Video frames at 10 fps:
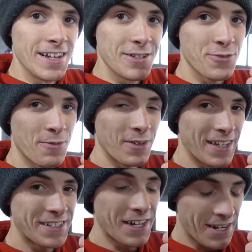So I'm really
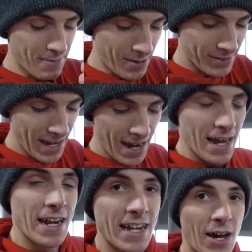excited about that.
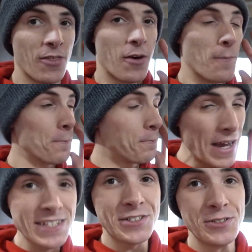Now the
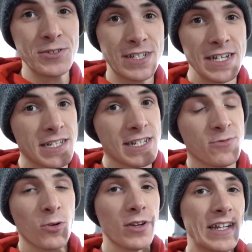best news is
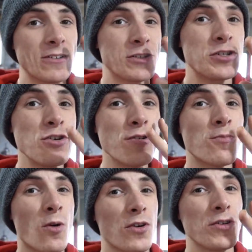we're only down to two
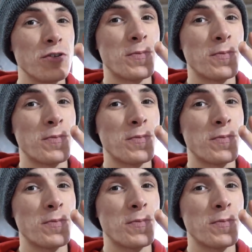more new